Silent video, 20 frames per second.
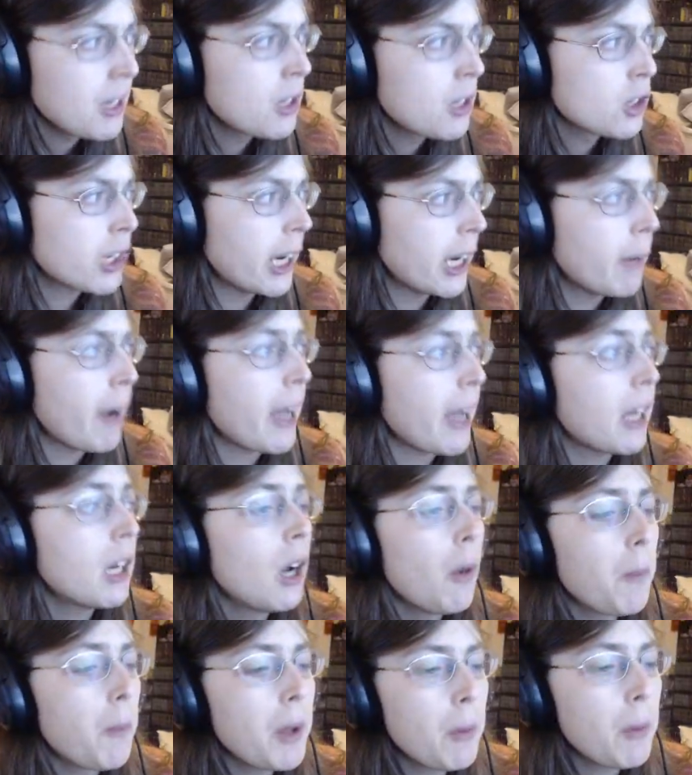So anyway,
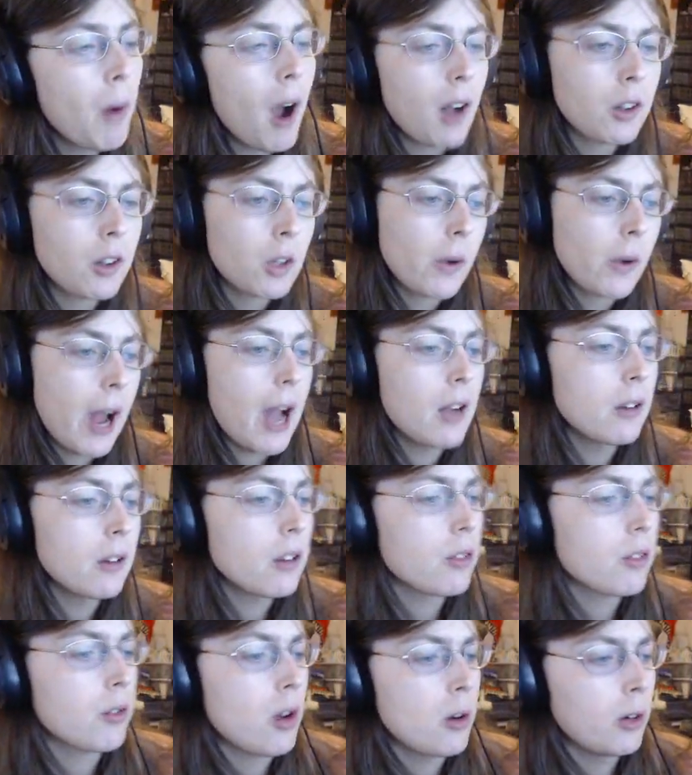we walked
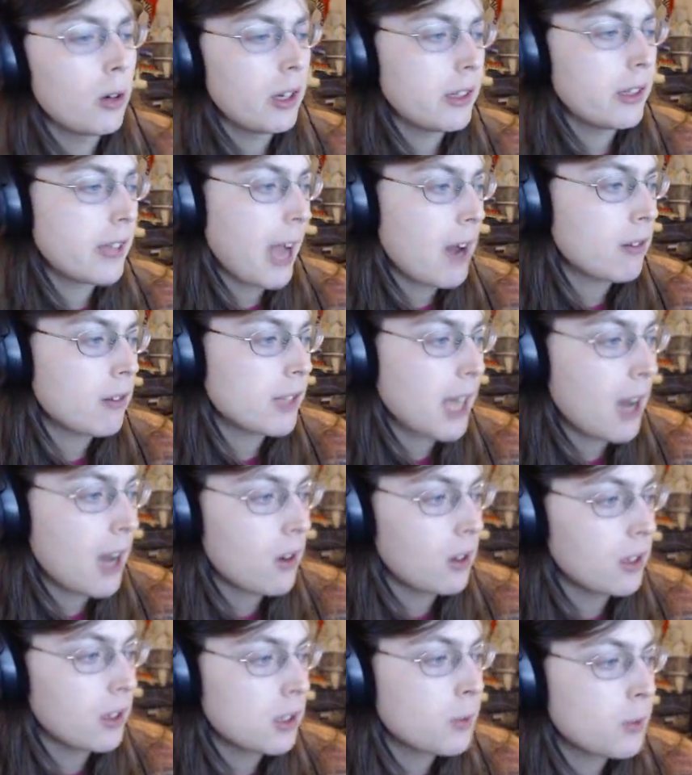around through downtown
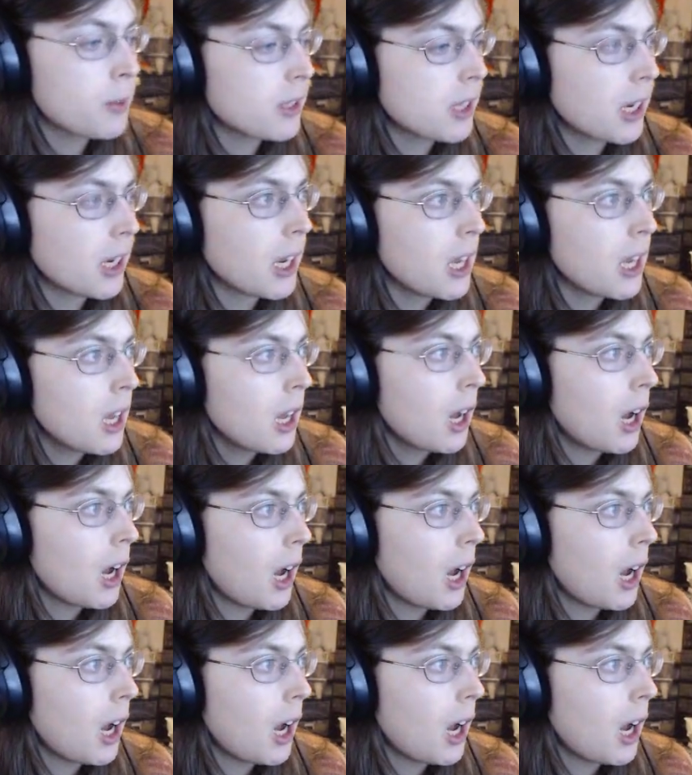Elizabeth City.